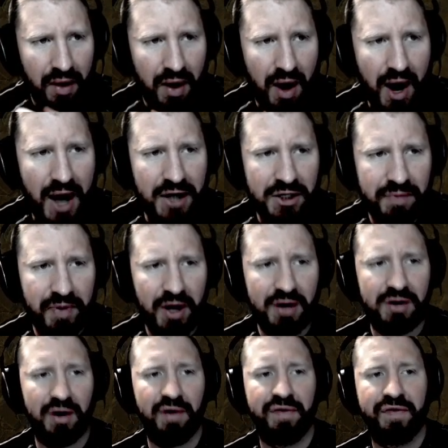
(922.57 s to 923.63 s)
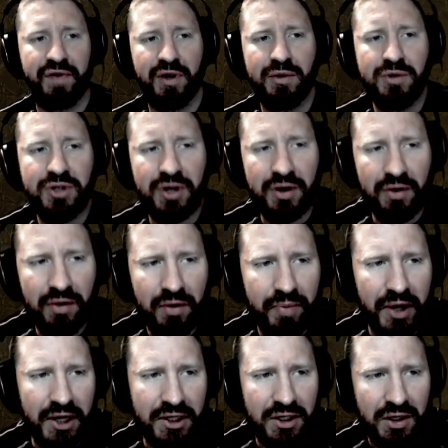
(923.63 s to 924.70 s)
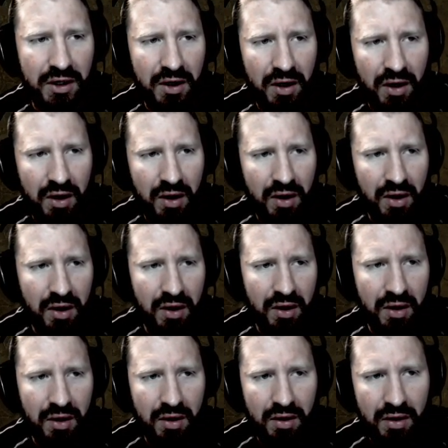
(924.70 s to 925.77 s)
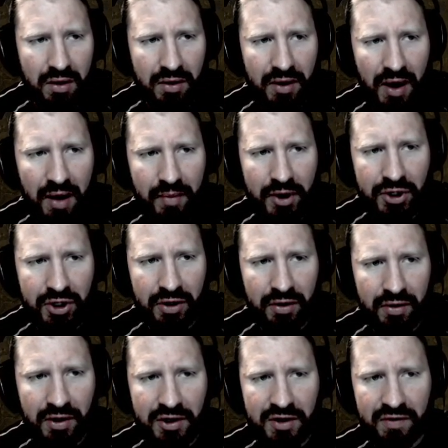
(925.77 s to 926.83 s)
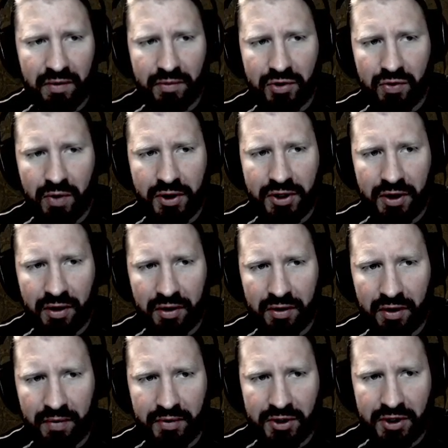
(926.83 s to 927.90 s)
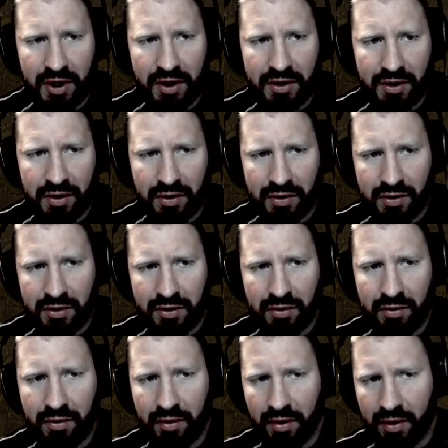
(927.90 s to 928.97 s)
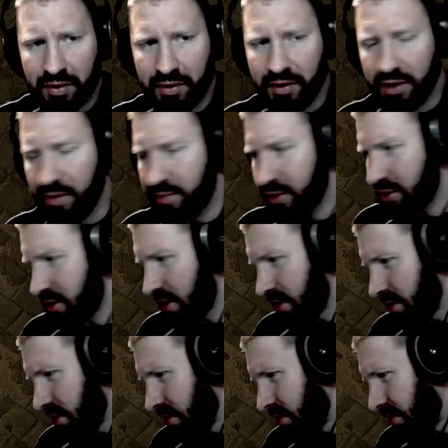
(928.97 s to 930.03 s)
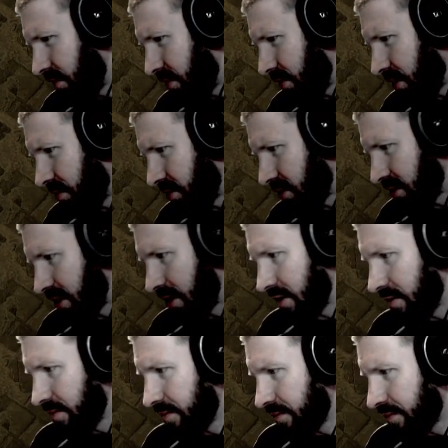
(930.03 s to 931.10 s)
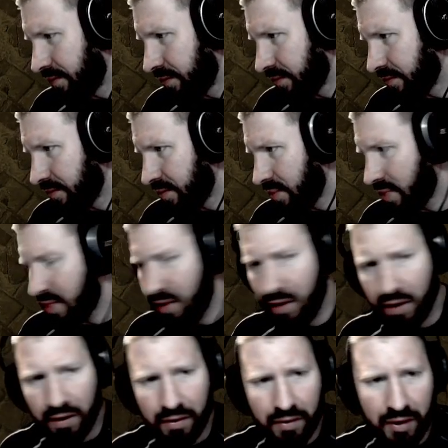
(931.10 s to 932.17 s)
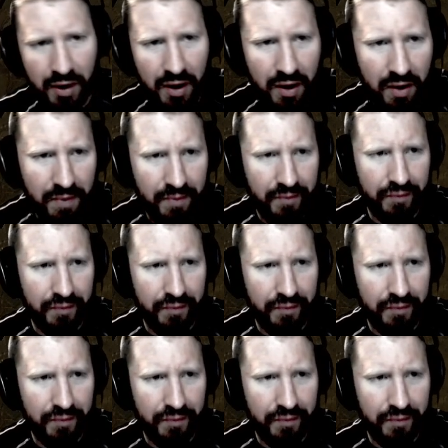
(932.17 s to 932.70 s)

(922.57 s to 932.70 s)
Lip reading: Aspect of Frozen Orbit. Damage increased from 20 to 30% to 30% to 40%. Okay.